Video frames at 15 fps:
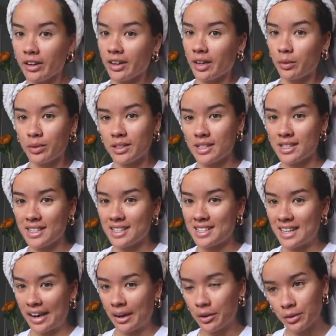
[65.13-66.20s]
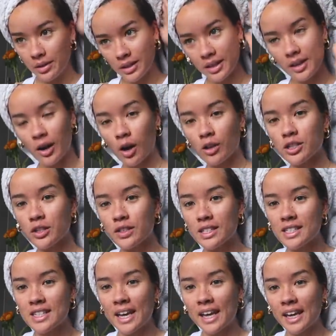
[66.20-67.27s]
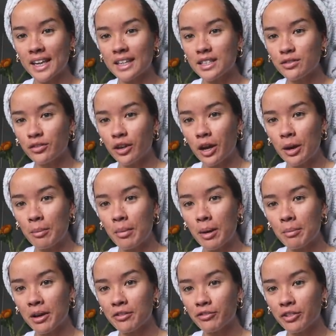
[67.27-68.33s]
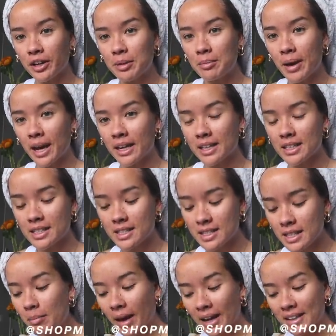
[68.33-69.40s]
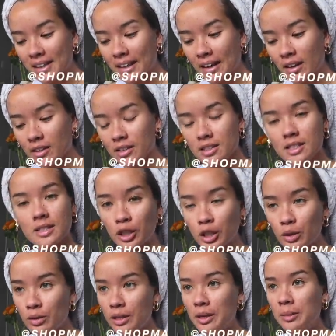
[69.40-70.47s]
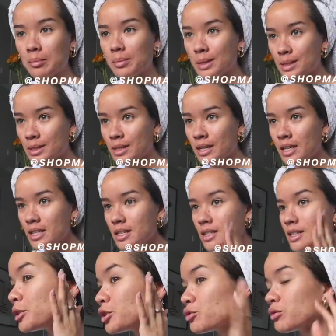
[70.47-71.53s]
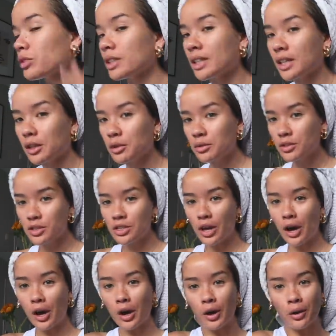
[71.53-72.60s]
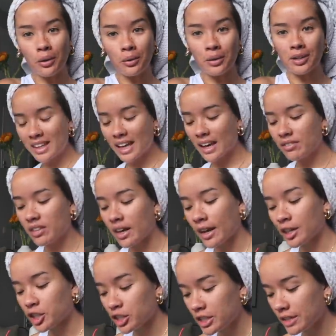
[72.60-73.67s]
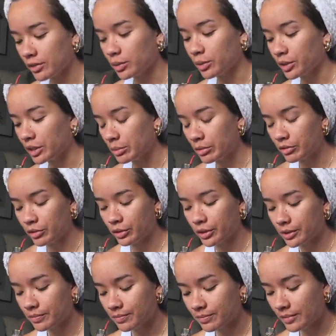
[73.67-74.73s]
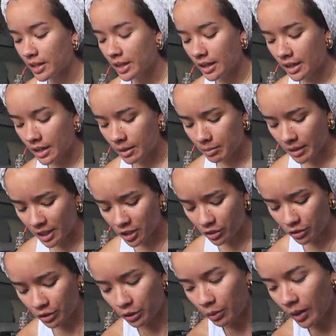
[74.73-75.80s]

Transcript: and I want to sit down. Also, this tank is from my friend Maddie's Mad Gals clothing business, which is really cute. So yeah, I've actually never worn it before. I don't know